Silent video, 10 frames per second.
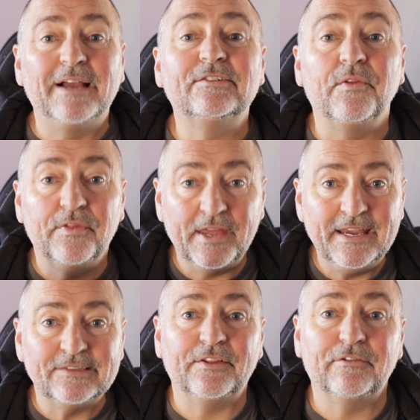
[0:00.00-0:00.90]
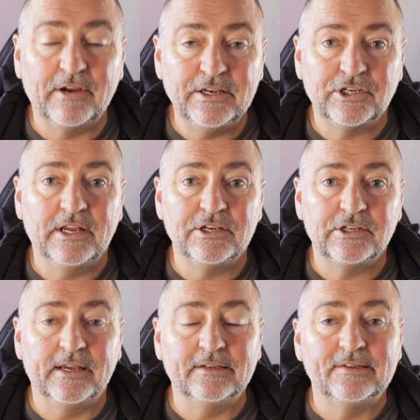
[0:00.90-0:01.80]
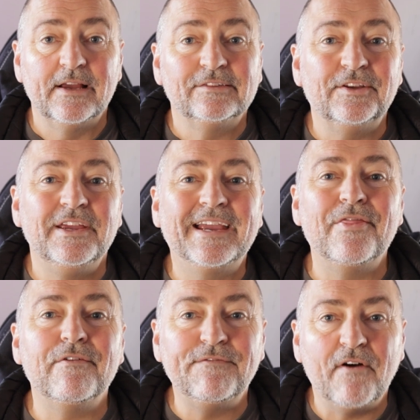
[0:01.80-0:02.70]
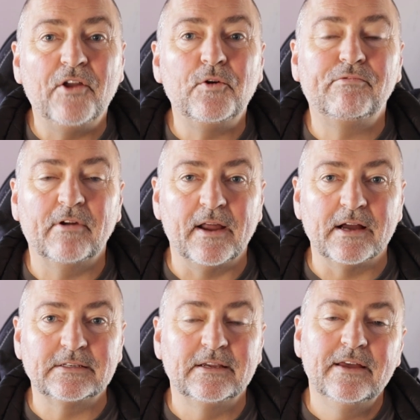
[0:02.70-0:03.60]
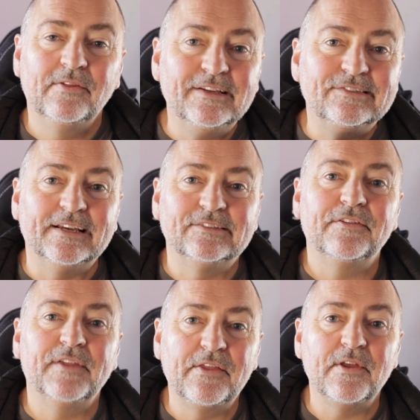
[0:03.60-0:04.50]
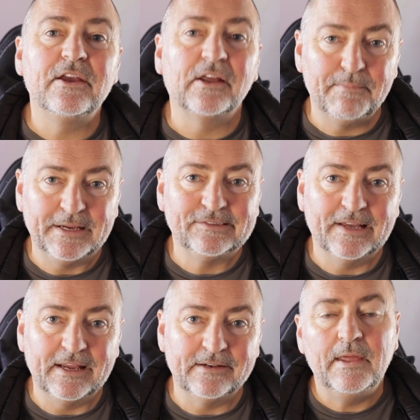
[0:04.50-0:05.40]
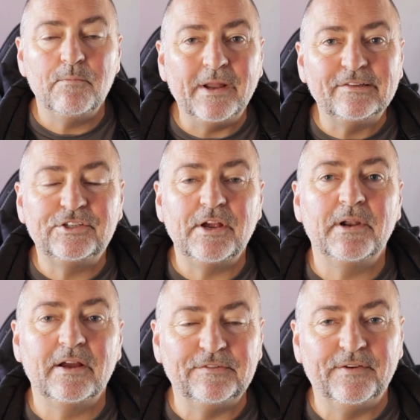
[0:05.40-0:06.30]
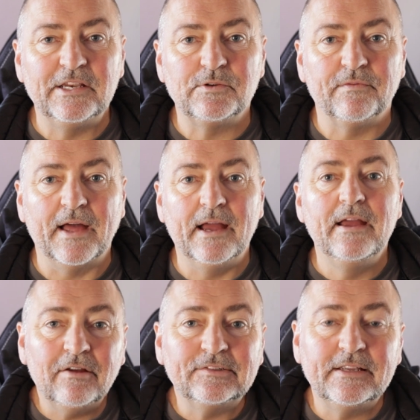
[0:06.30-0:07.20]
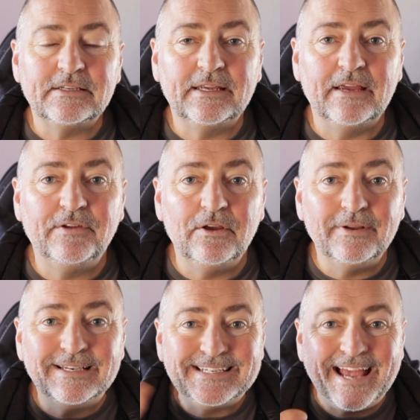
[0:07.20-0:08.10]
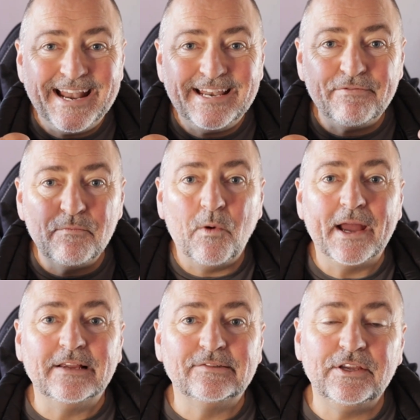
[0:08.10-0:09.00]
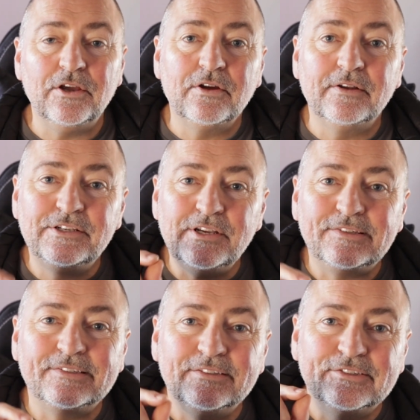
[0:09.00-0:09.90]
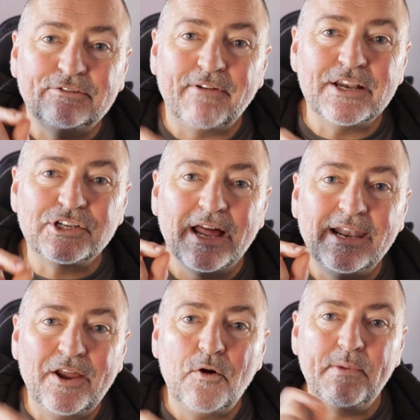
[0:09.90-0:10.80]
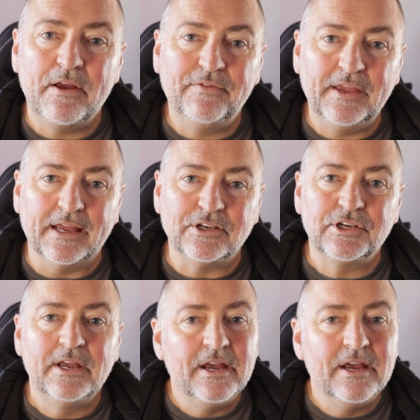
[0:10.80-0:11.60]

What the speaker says: based on these 3 cheat sheets, so you get the final product. This is the thing that you're going to be selling. Then once Gemini's finished with that, ask it to give you 10 different ways that you could just scratch a little bit of the itch,